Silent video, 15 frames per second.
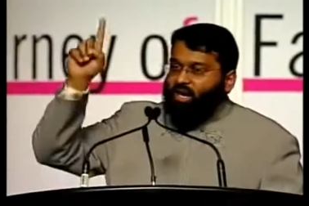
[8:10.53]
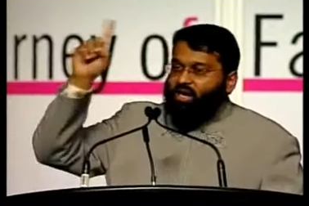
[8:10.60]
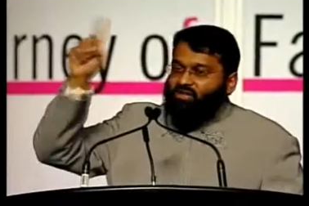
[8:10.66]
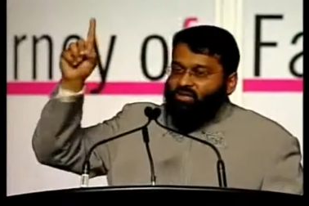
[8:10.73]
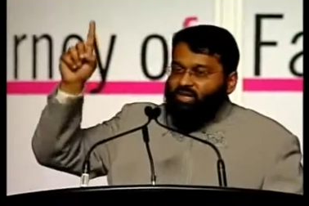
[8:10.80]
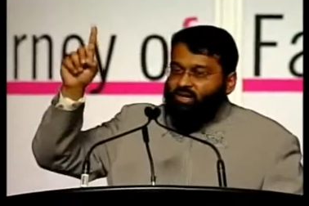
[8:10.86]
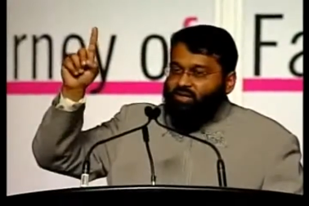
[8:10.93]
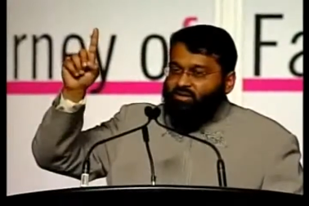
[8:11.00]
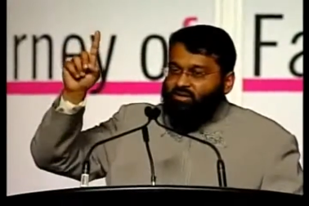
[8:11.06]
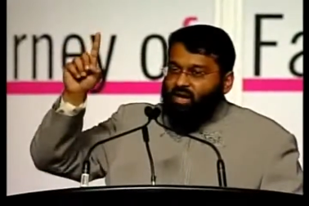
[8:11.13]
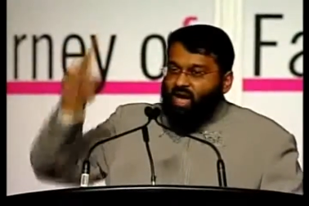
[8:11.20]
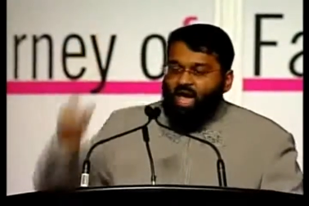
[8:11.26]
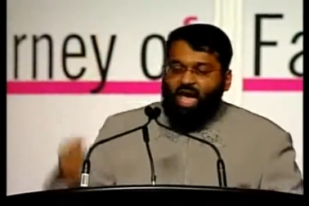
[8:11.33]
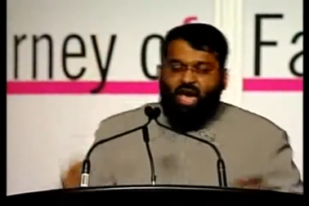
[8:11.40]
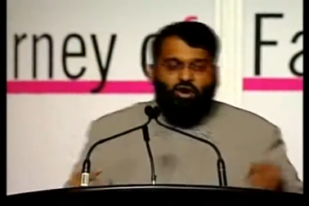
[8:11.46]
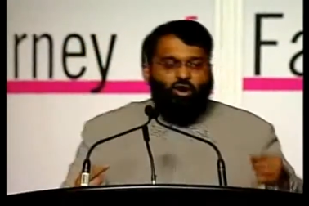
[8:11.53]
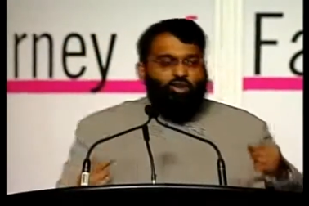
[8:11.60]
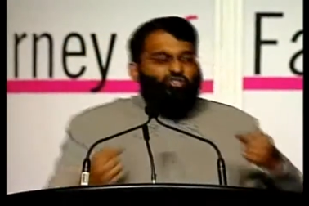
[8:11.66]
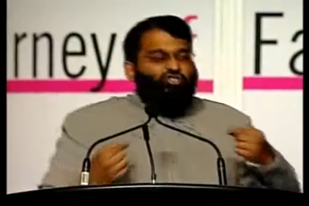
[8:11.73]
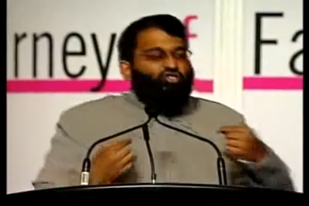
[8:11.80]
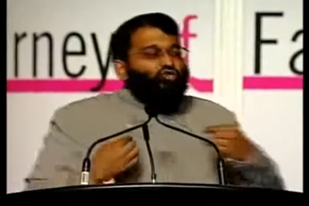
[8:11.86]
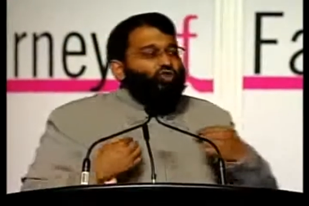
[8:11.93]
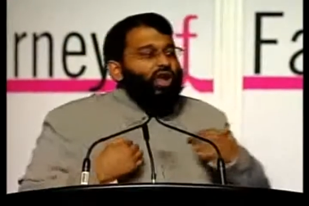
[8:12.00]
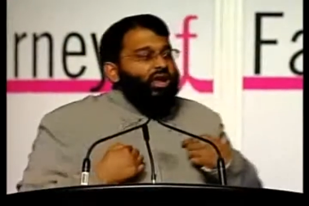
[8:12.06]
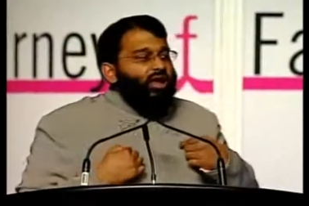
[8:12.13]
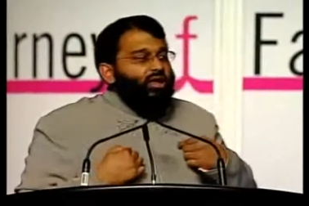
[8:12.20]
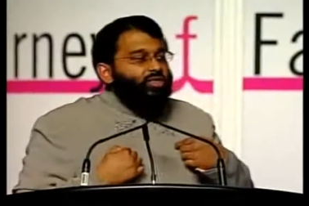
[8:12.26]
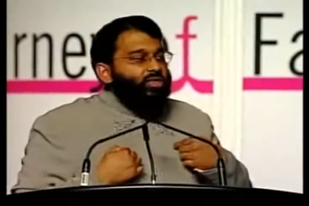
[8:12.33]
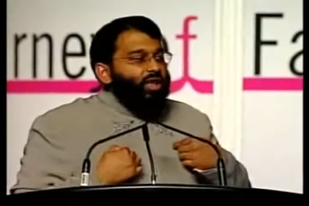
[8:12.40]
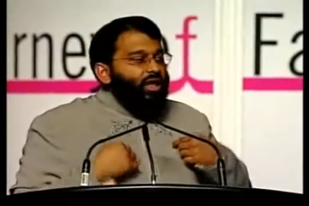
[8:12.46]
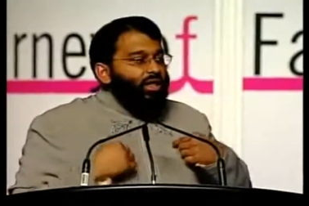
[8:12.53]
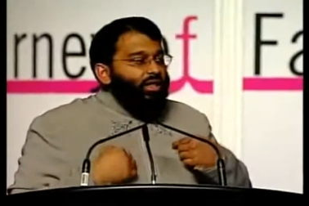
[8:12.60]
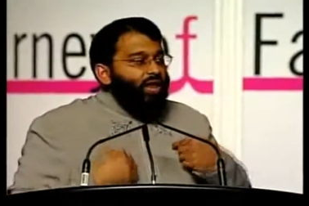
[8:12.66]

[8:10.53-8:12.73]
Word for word: Al-Aziz, and our strength